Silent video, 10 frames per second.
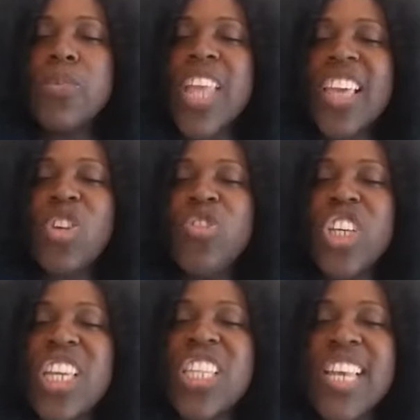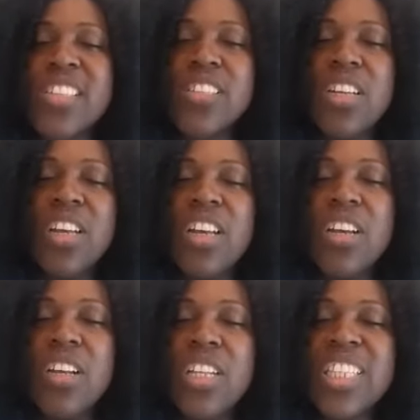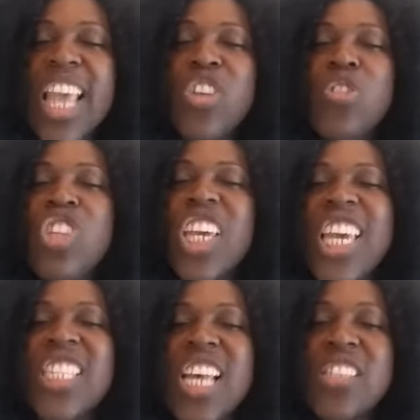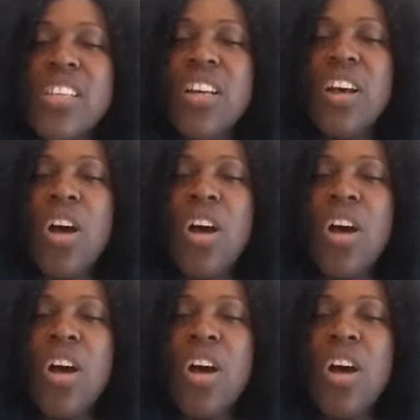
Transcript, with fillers: Thank you, Jesus. Thank you, Jesus.